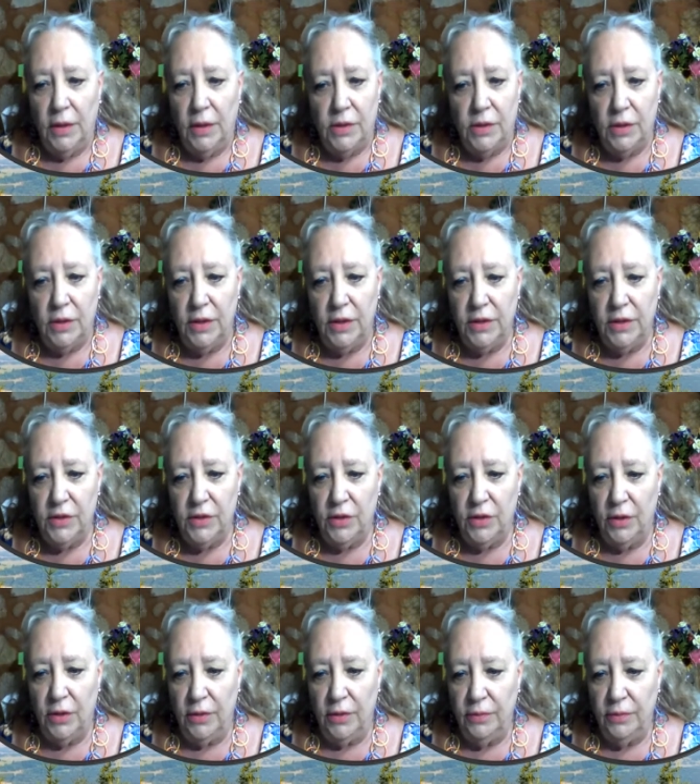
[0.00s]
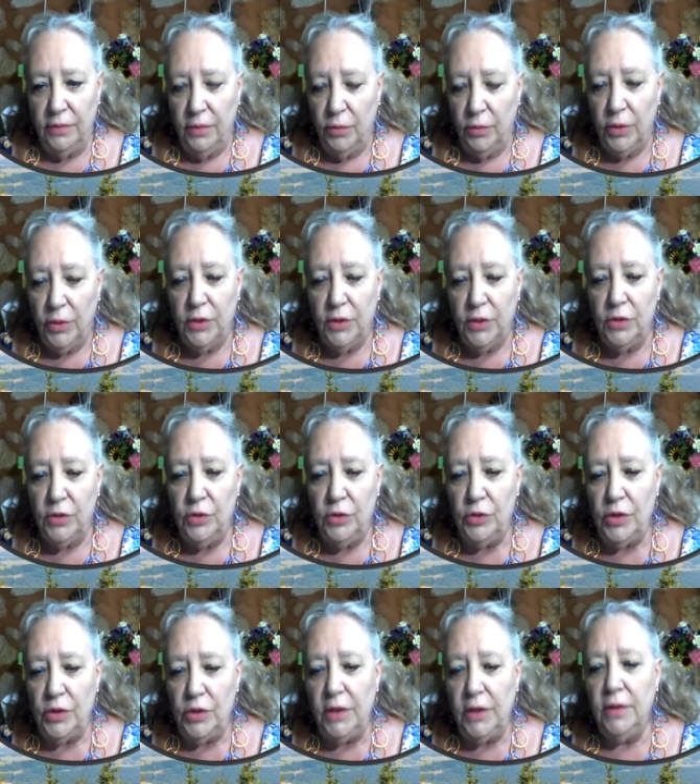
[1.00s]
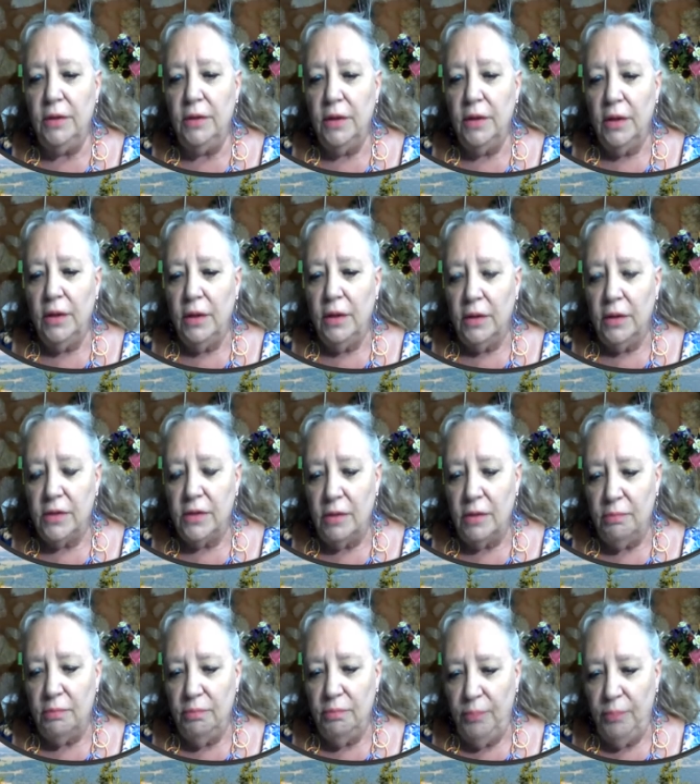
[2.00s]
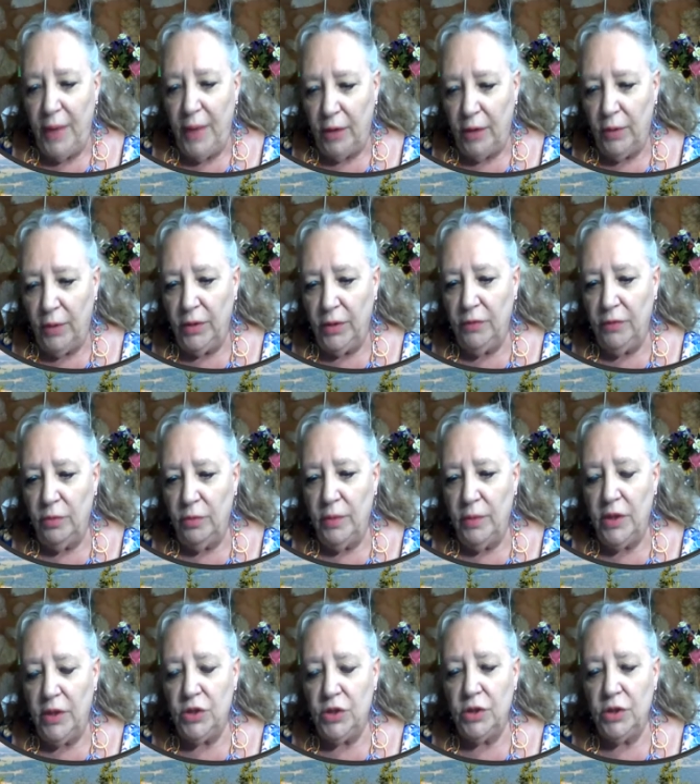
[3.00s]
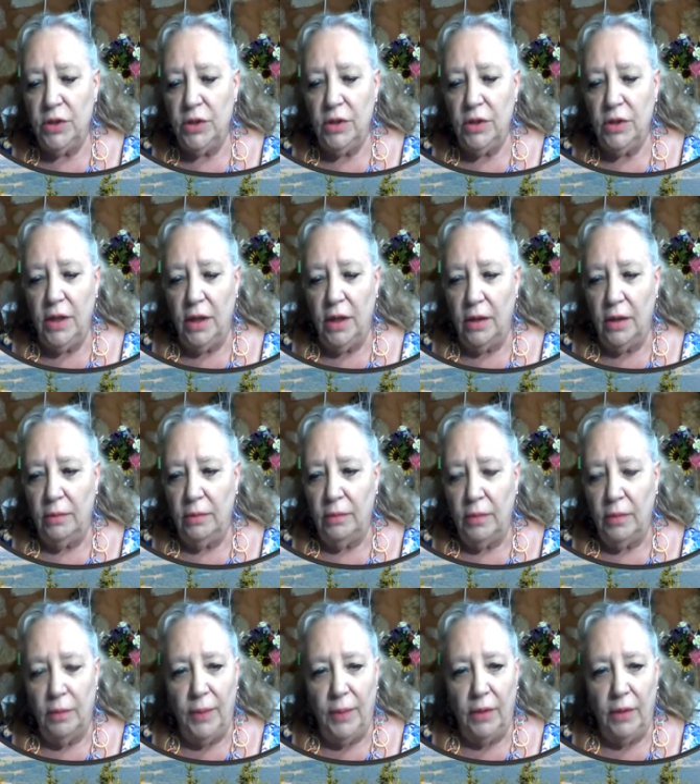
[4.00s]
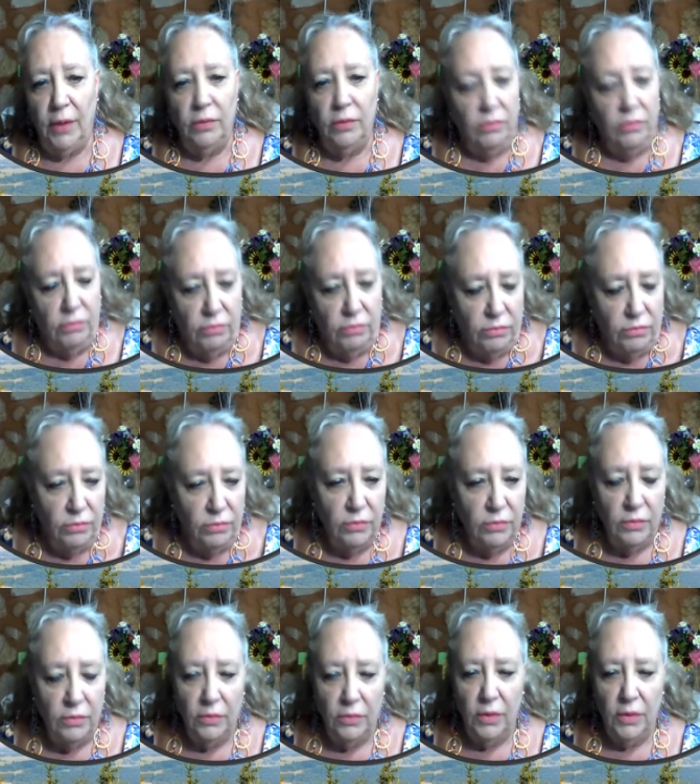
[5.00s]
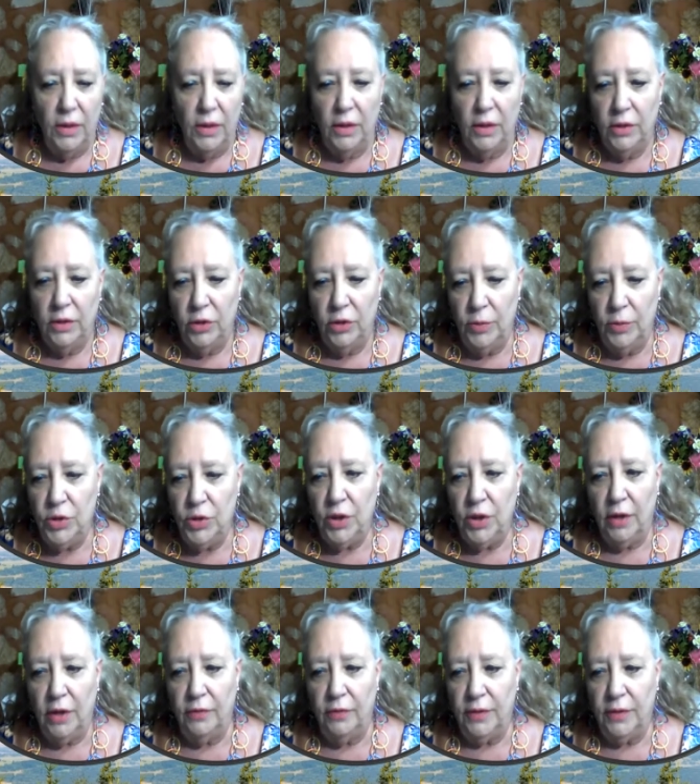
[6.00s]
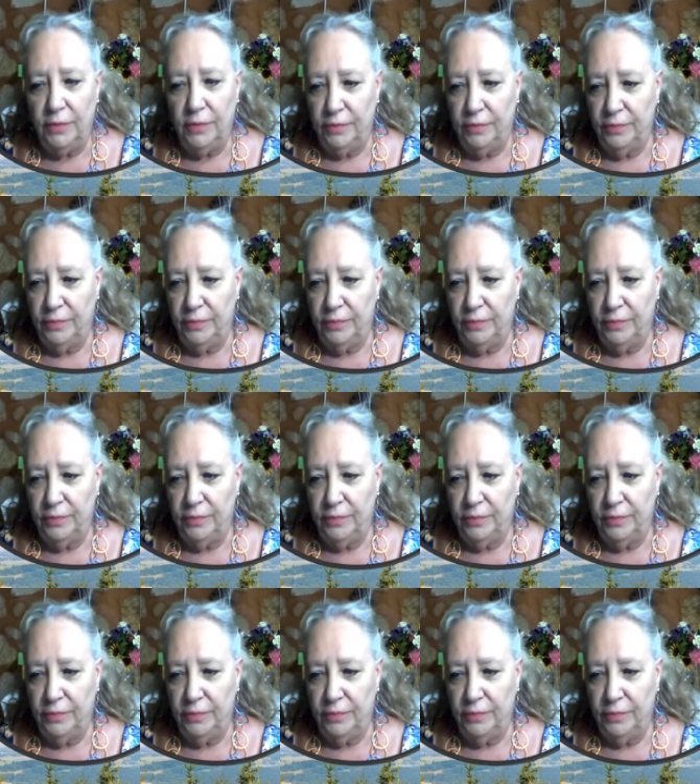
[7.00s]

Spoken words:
So let's get started. We're introducing some background information about human geography.